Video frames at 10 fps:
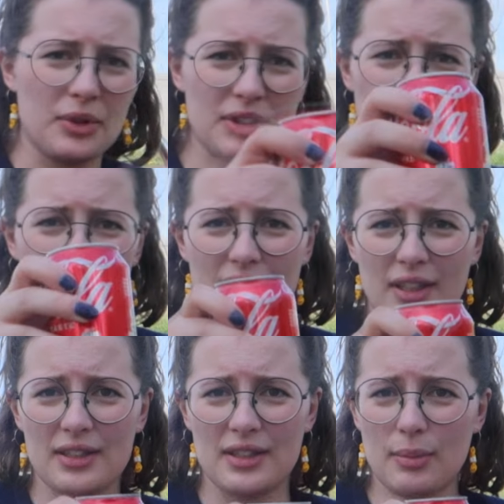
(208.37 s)
I'm just going to
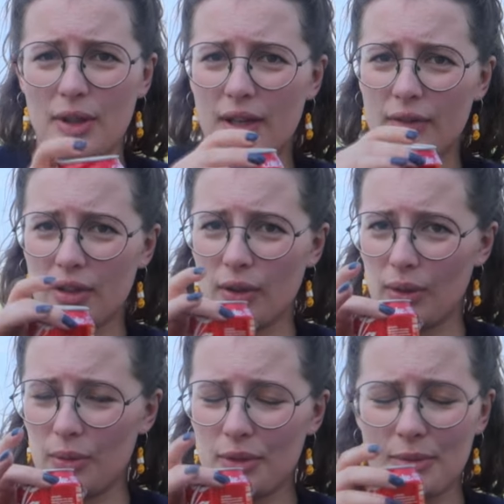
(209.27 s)
take a sip. I have a
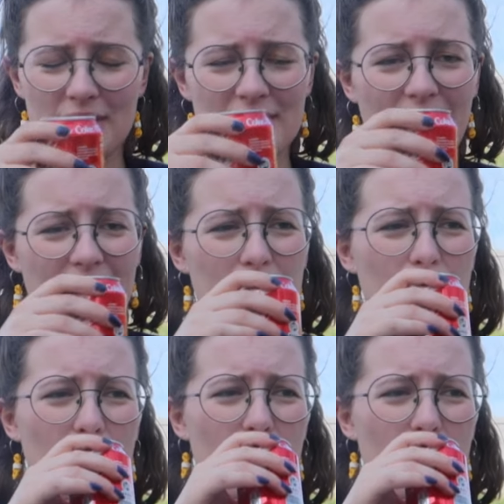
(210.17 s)
cola with me today.